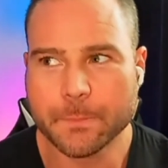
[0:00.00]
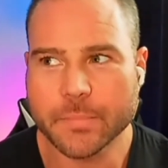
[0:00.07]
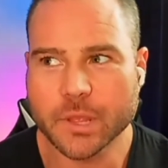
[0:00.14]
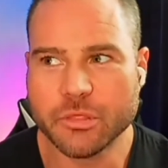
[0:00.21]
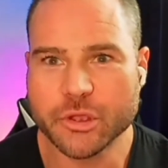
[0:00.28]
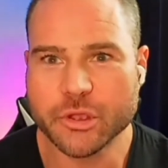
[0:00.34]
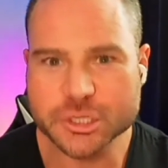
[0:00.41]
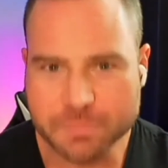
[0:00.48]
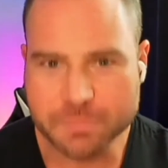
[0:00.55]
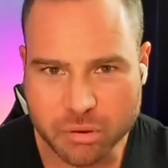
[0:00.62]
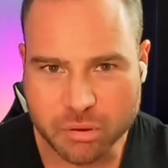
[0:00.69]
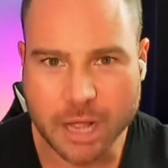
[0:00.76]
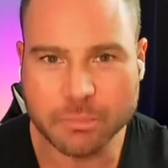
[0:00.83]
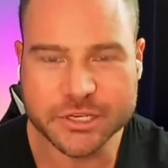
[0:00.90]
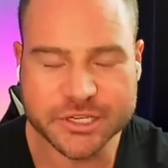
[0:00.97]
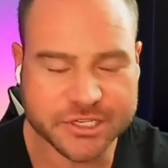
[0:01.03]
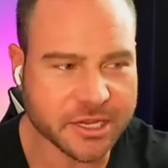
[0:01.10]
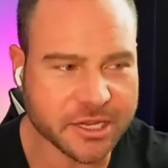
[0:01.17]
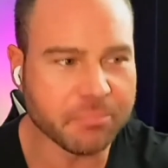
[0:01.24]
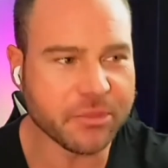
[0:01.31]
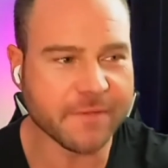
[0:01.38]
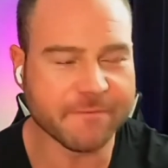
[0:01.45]
There's probably
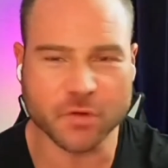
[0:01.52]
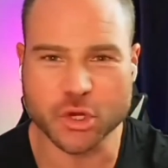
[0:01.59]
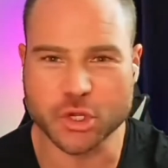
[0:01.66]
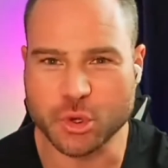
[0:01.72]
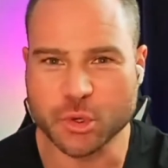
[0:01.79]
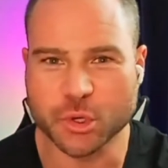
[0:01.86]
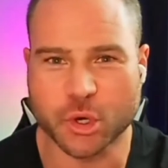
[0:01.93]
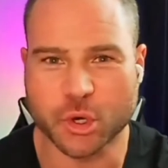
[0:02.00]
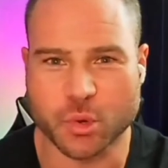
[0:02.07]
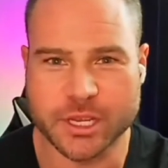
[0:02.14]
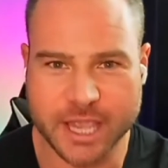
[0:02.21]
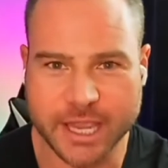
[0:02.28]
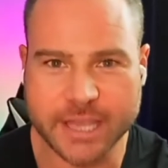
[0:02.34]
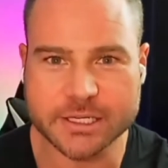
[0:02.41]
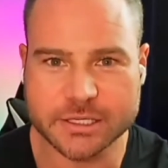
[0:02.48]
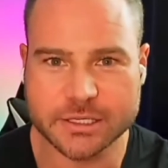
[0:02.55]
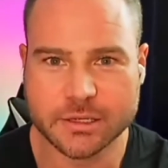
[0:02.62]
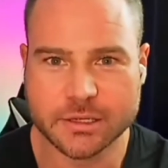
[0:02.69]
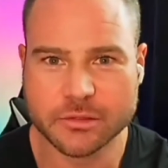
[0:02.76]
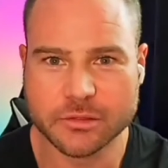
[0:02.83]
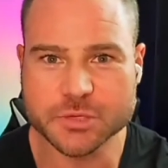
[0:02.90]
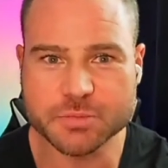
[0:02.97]
something for you to create.
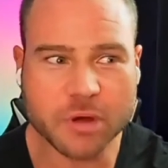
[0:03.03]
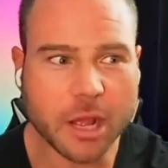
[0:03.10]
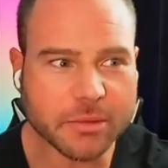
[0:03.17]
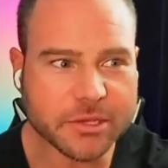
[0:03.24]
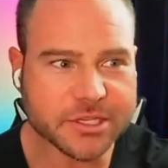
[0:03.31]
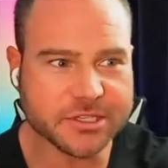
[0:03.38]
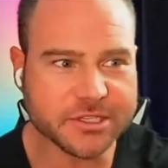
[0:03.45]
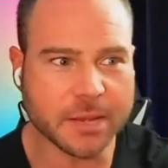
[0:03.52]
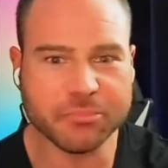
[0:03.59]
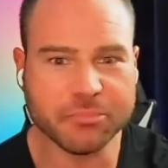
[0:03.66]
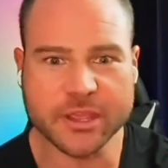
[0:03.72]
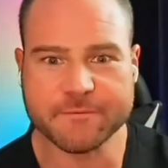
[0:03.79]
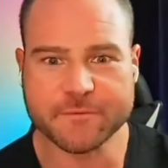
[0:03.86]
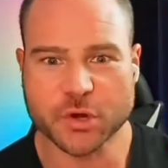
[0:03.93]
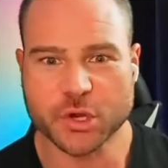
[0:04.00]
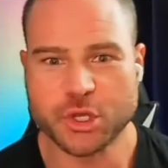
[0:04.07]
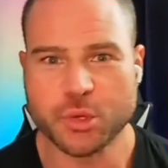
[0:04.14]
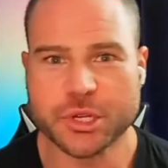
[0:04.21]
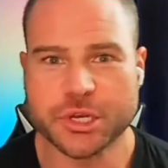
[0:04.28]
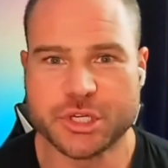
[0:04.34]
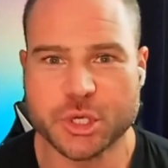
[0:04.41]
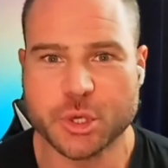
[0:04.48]
There's probably something for you to
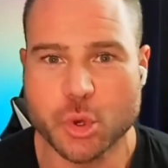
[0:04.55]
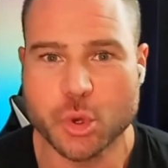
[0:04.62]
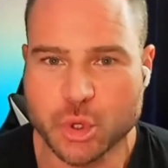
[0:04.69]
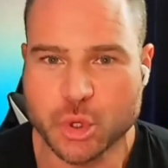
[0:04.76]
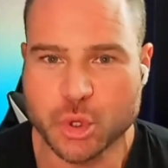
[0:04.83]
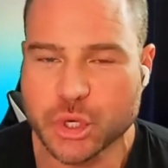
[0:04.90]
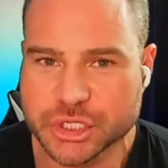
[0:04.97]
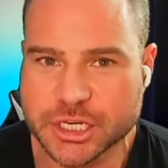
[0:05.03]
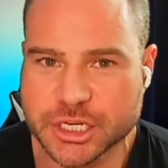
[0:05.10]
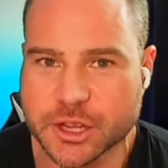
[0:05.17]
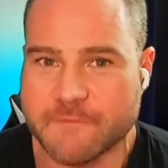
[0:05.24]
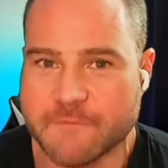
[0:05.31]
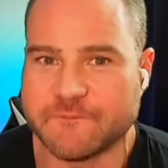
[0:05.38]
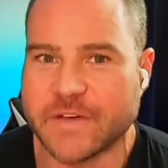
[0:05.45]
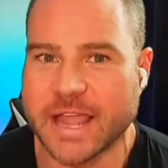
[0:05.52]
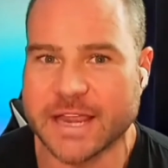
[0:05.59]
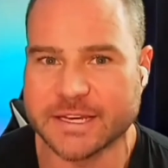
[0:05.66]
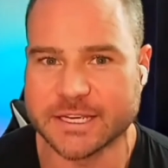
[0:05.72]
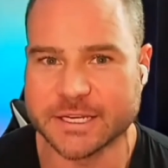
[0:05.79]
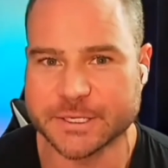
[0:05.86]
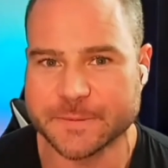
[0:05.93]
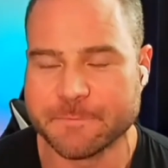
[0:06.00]
do. You just need to go find
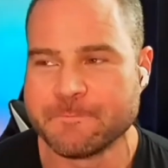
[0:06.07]
it.